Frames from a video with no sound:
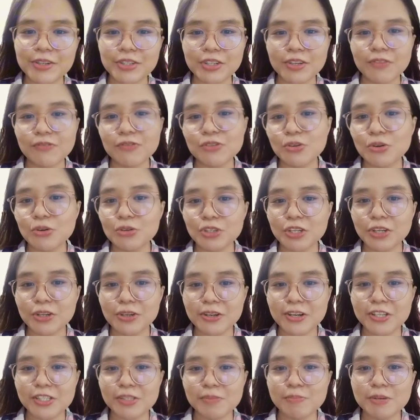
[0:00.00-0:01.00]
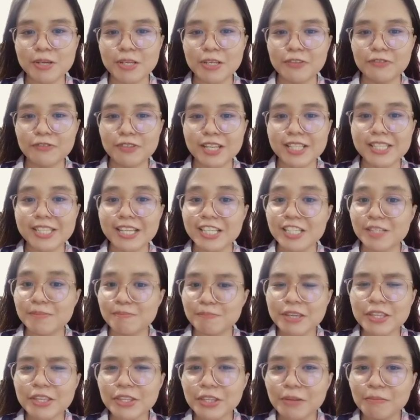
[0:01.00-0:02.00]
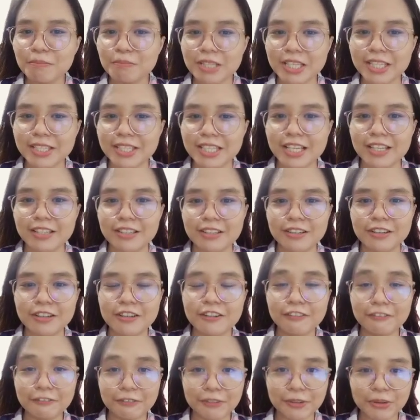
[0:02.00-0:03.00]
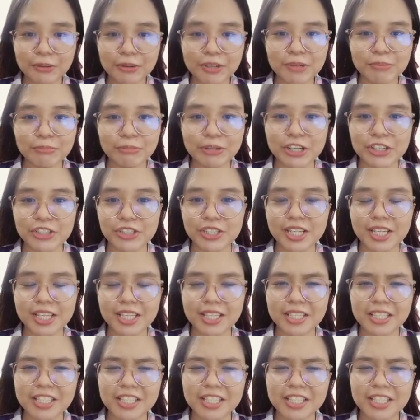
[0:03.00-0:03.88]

of social cost benefits has been completed for one project,